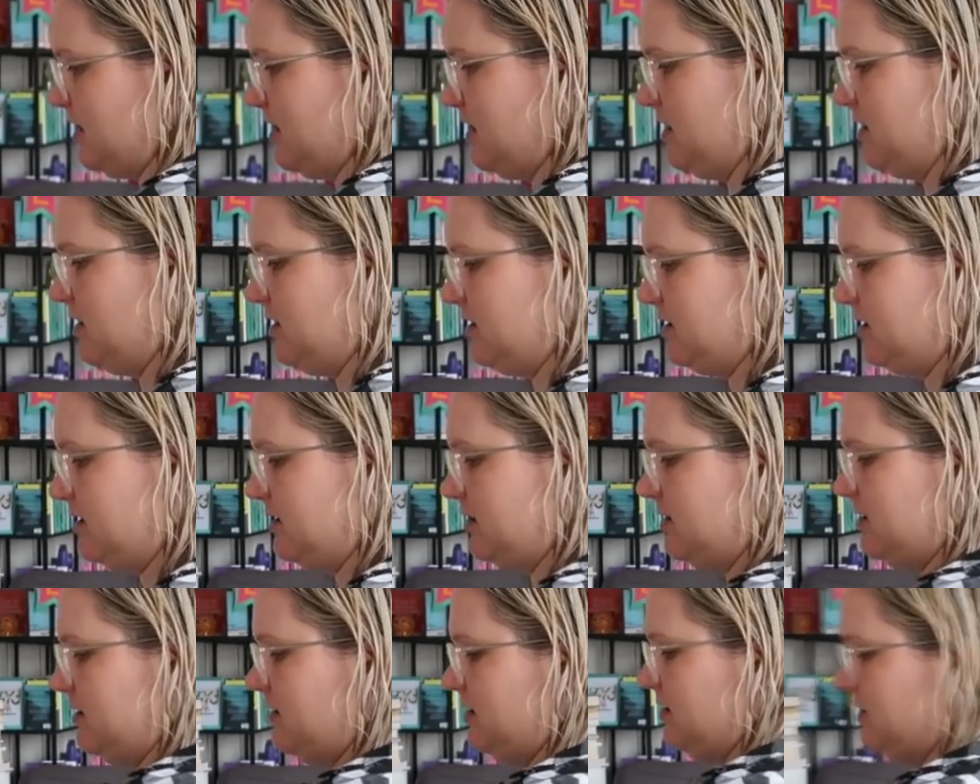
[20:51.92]
uh,
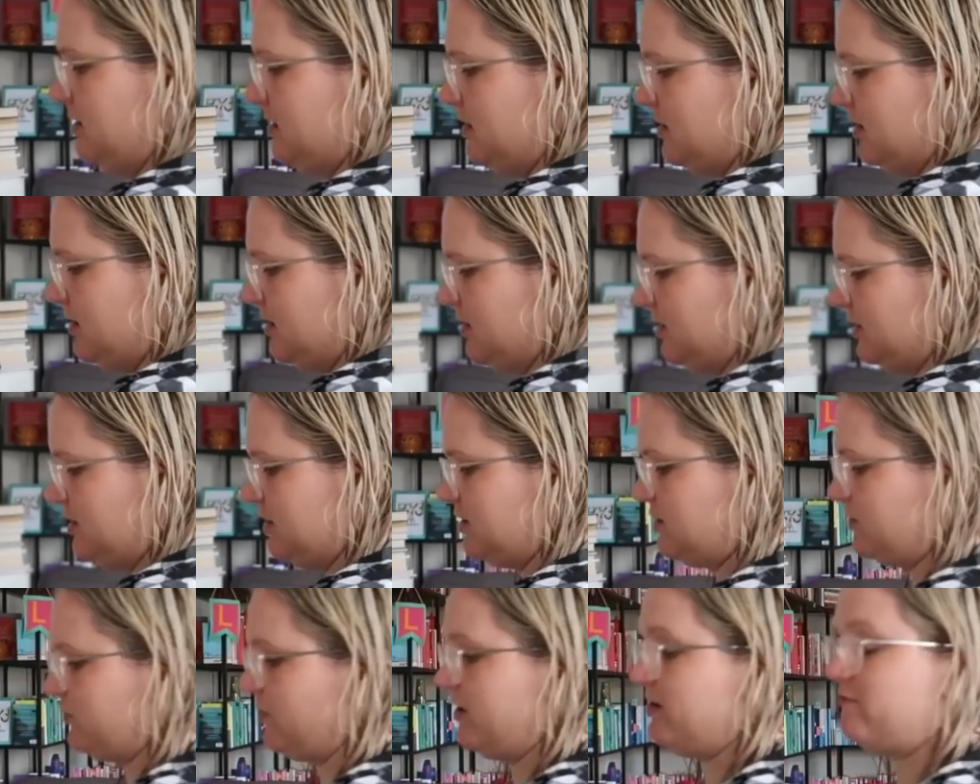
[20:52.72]

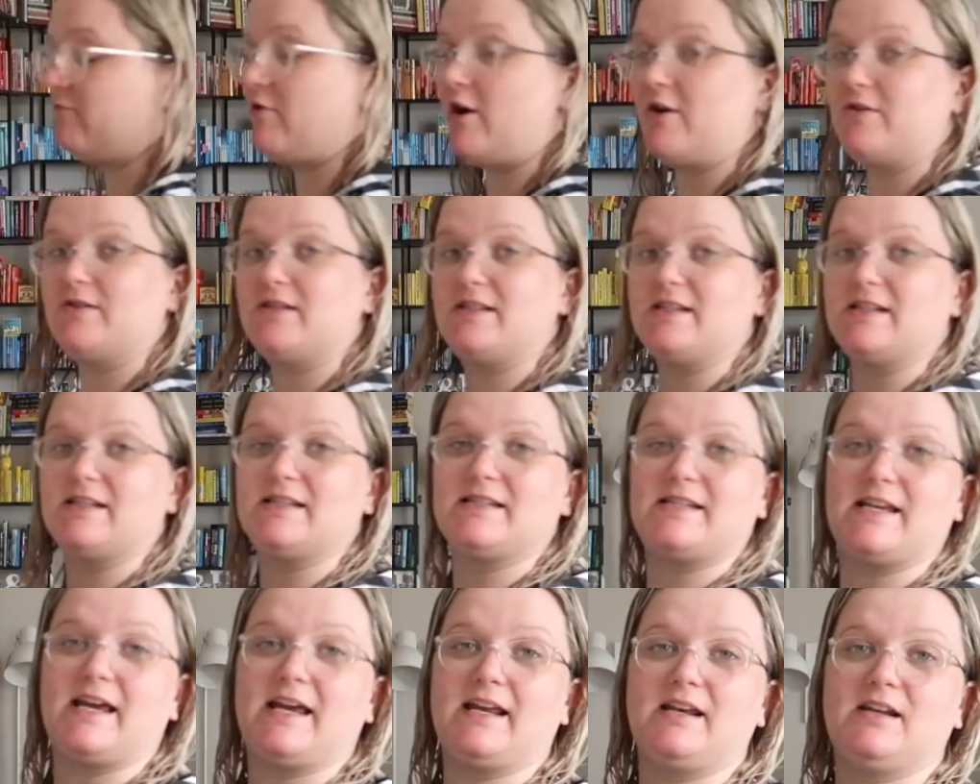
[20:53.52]
the sweet
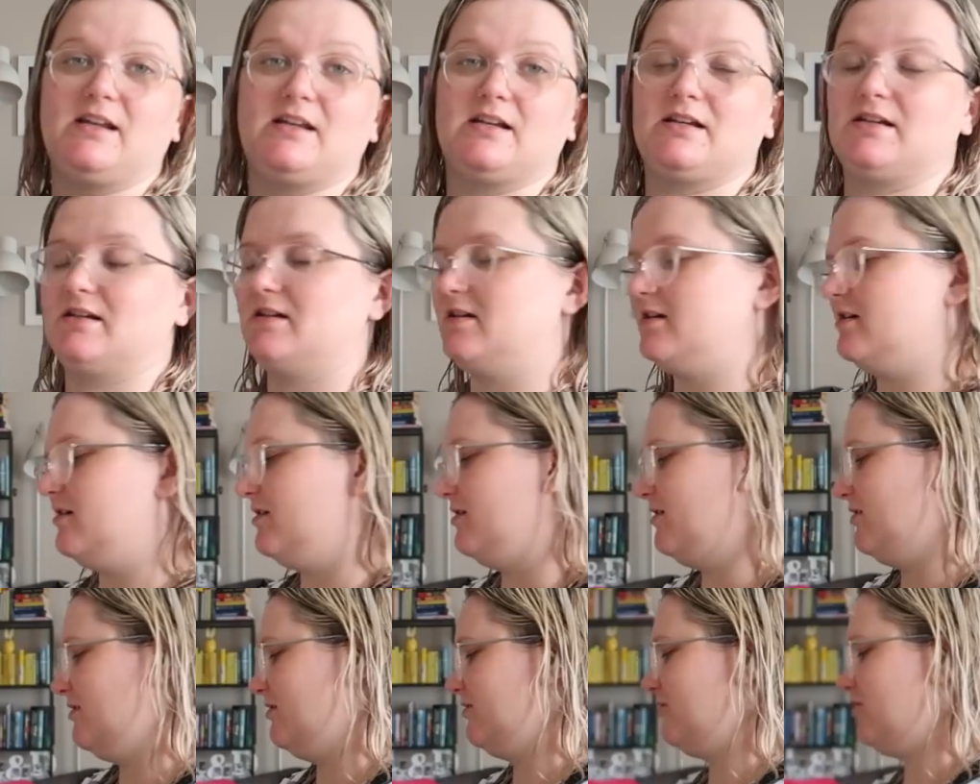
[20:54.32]
roasting tin.
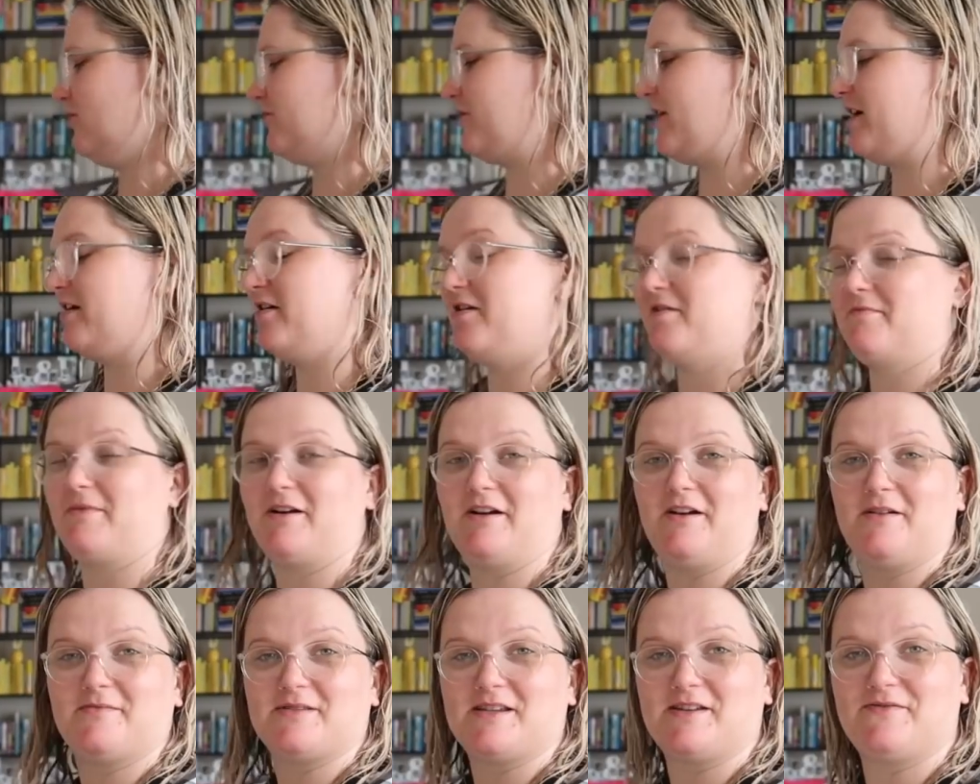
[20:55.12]
God, that hurt
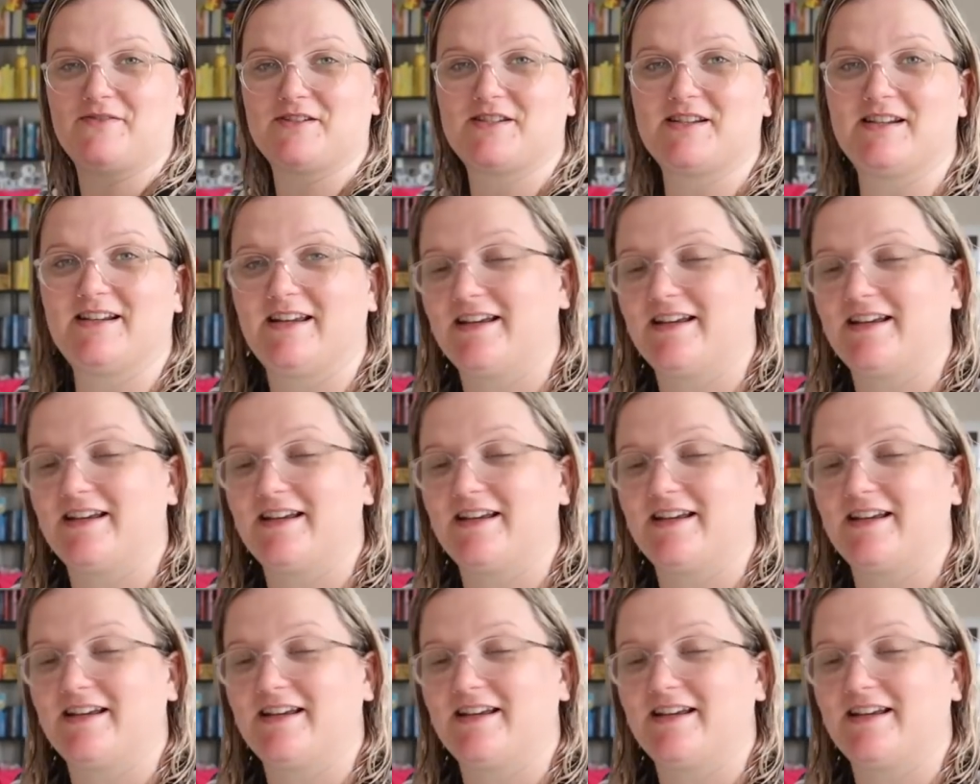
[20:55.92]
my arms even to